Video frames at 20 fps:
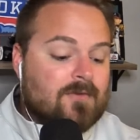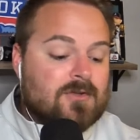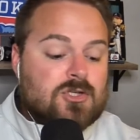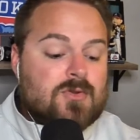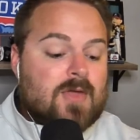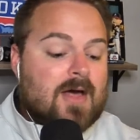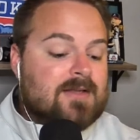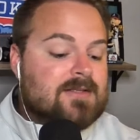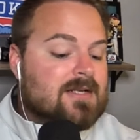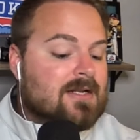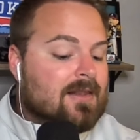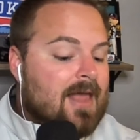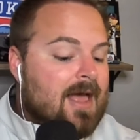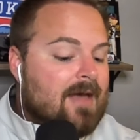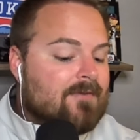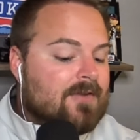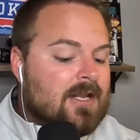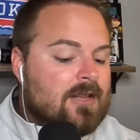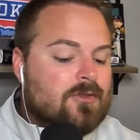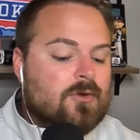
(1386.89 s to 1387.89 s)
In
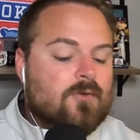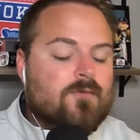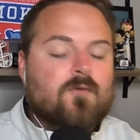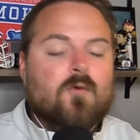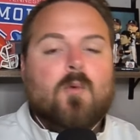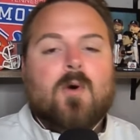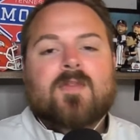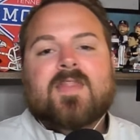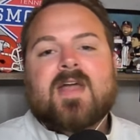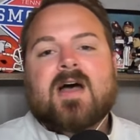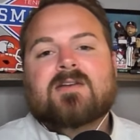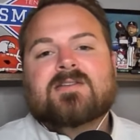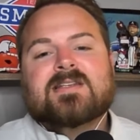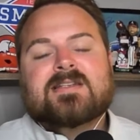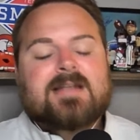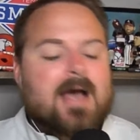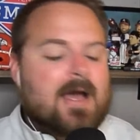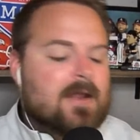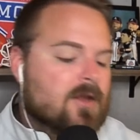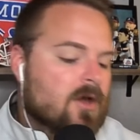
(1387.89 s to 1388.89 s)
2011, he threw for
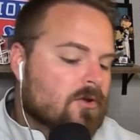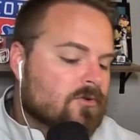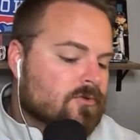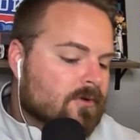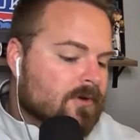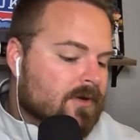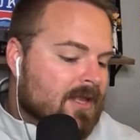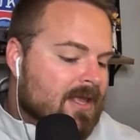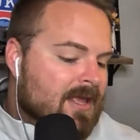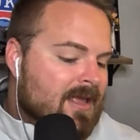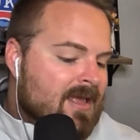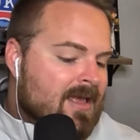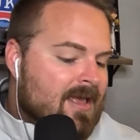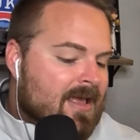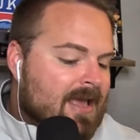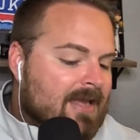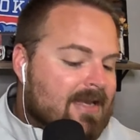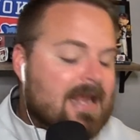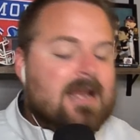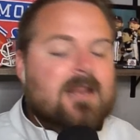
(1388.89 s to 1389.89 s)

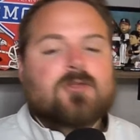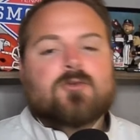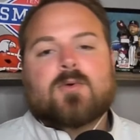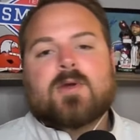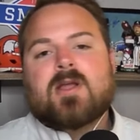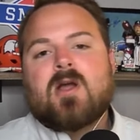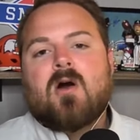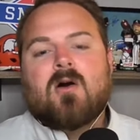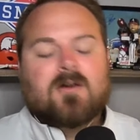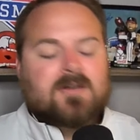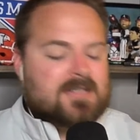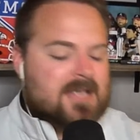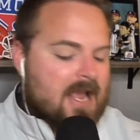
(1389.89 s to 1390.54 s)
1,983 yards.